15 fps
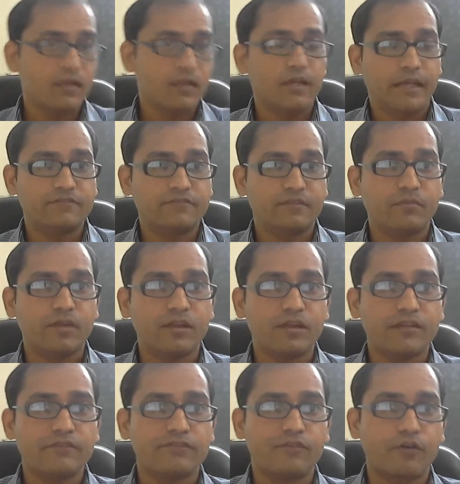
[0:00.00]
And
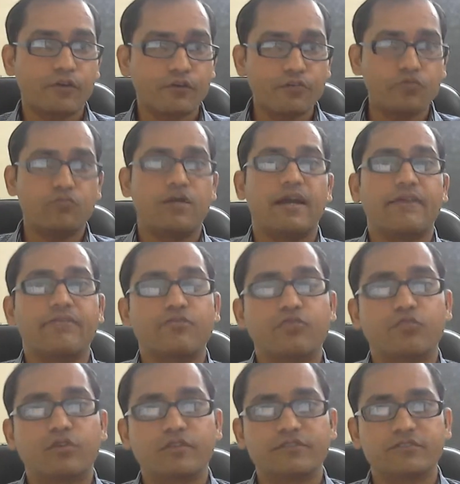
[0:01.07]
similarly for you, my
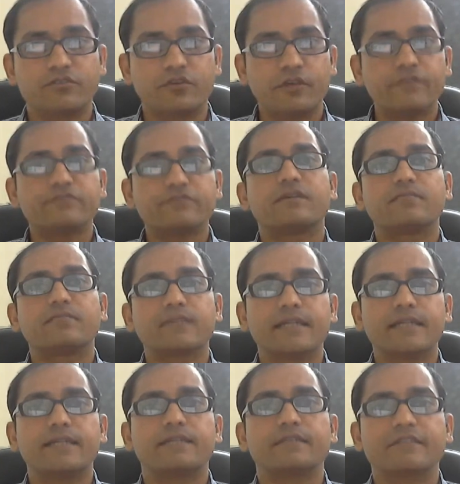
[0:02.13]
viewers, you know, if
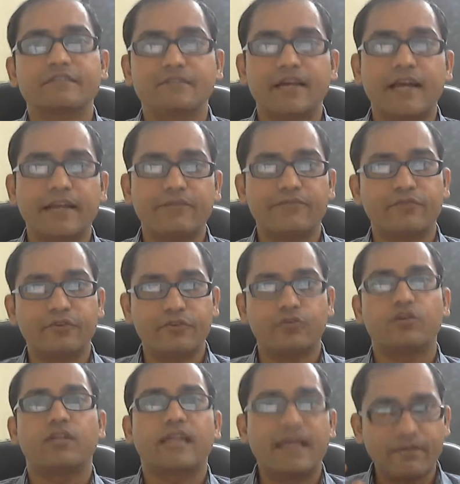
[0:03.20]
somebody can decide for
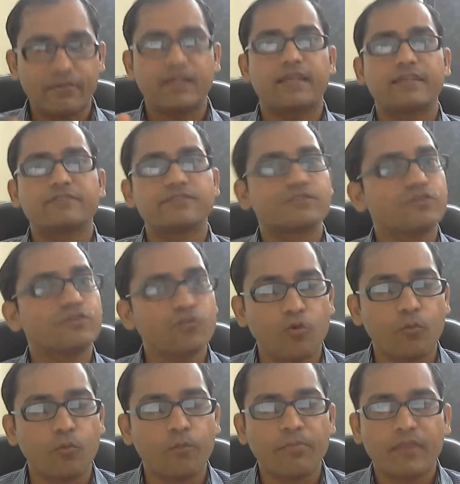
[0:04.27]
your life, then it's
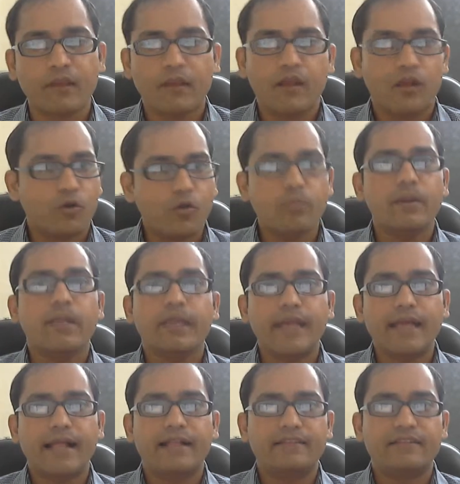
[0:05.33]
you. Nobody
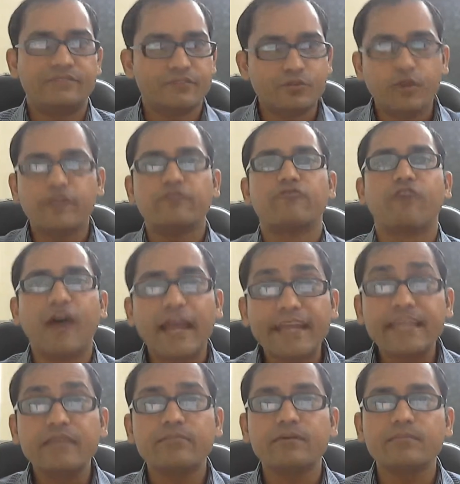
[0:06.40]
else, you know,
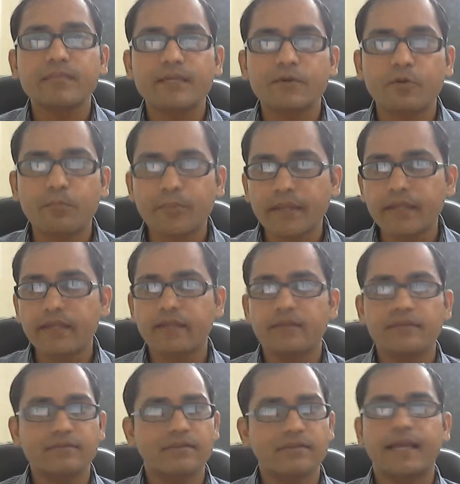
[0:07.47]
inviting public opinion
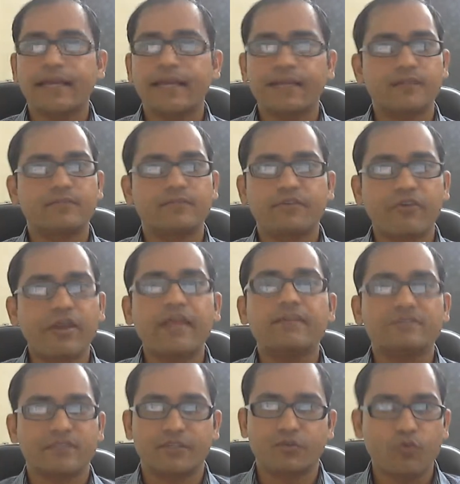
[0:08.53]
is like
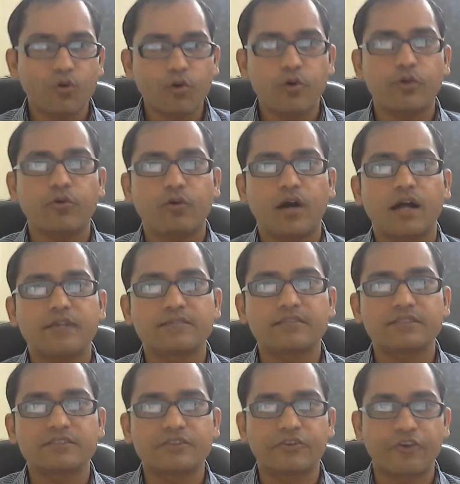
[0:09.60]
crazy. You're going to ask
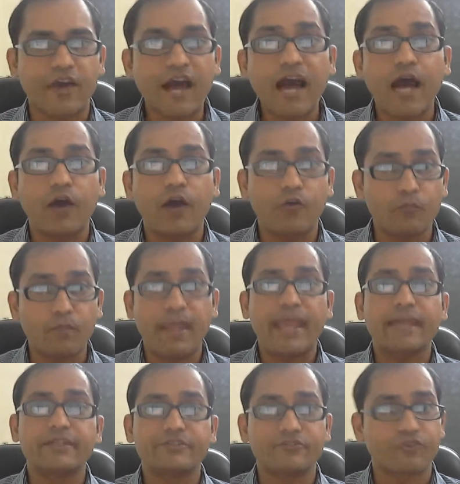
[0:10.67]
this crowd,
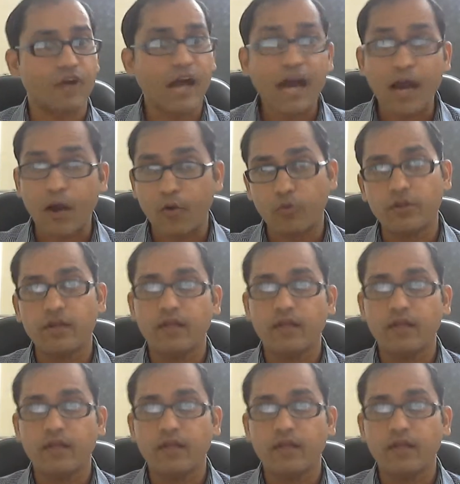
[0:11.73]
mad crowd,